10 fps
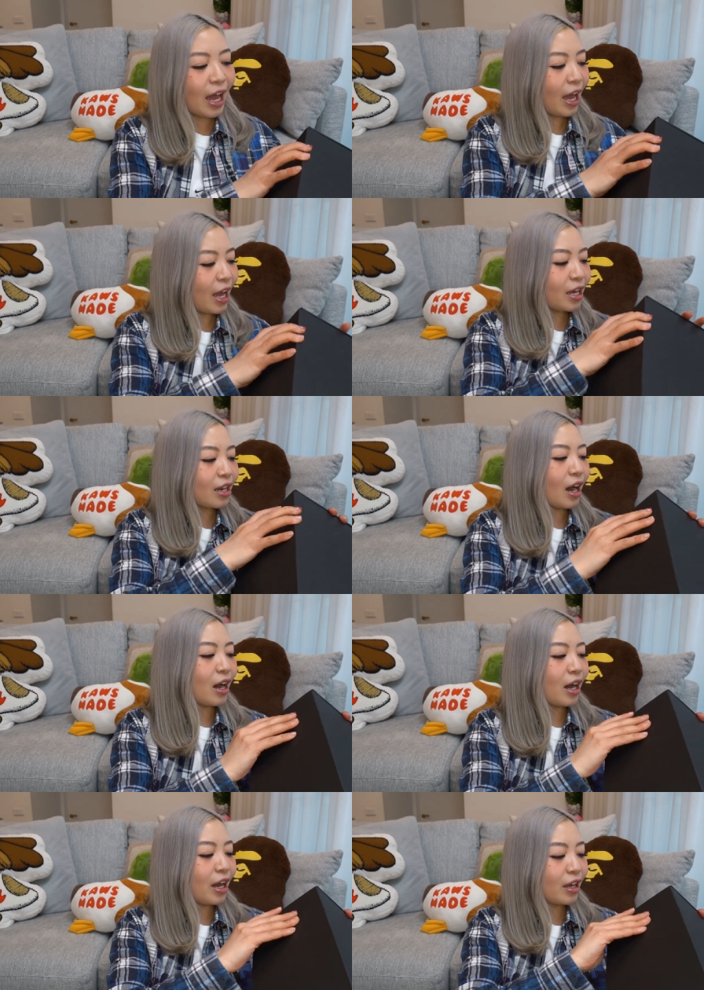and
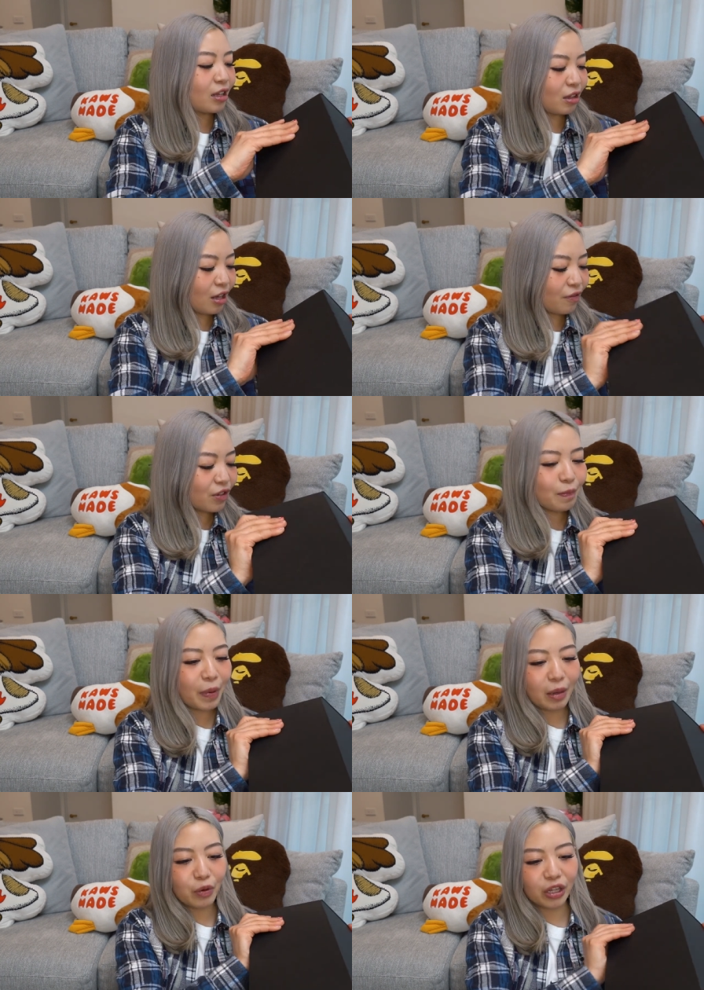I left the
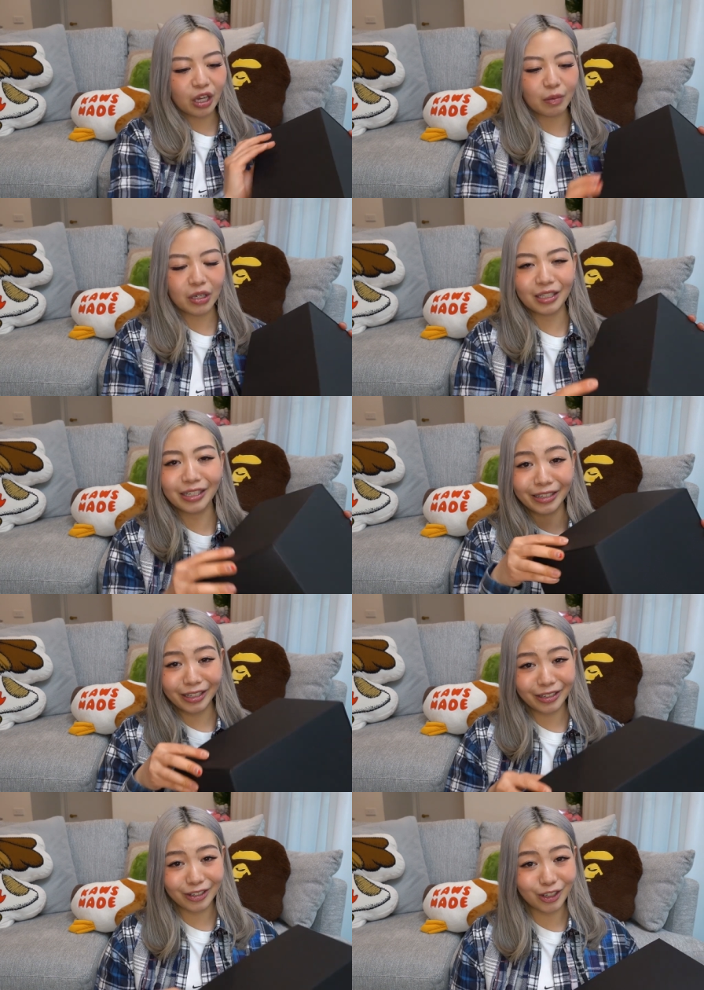bear brick there because it
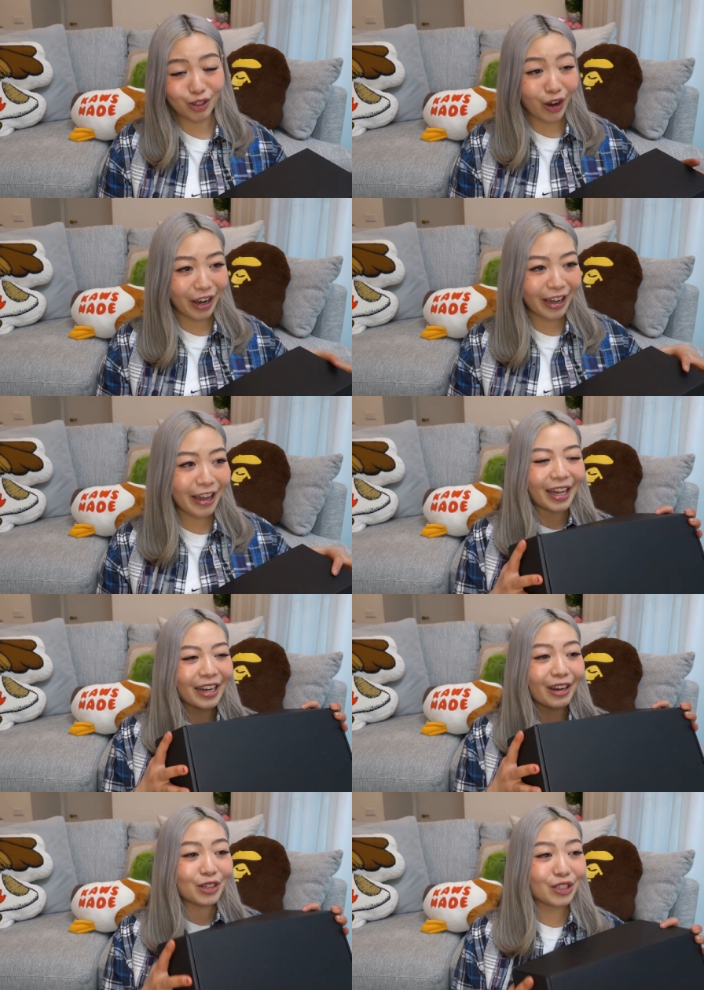needed to dry
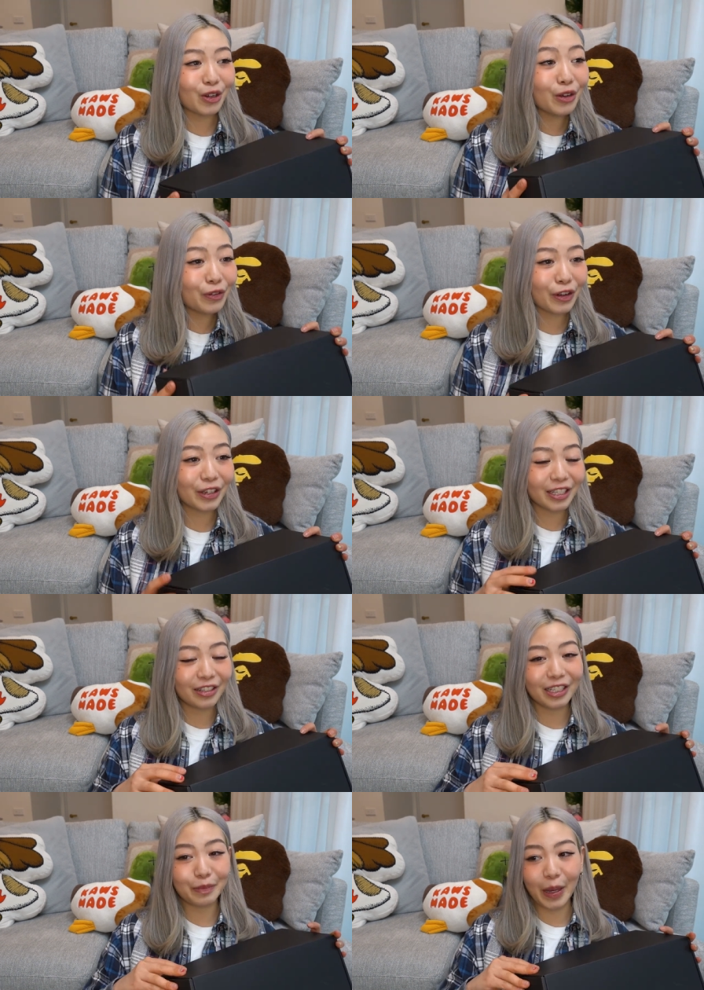and I was so focused
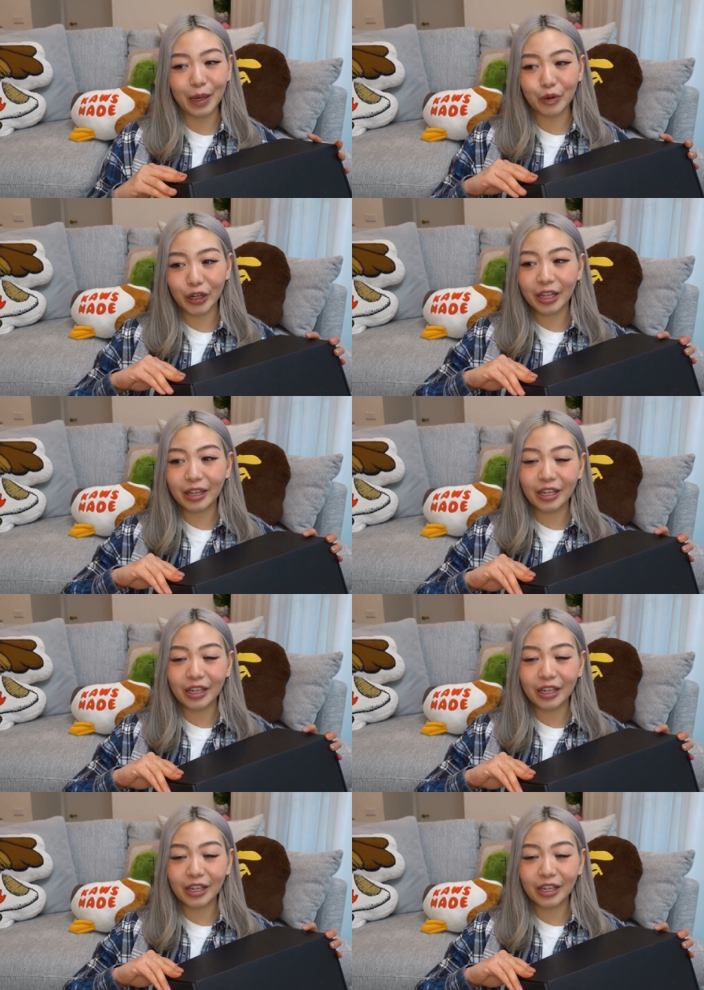on this bear brick.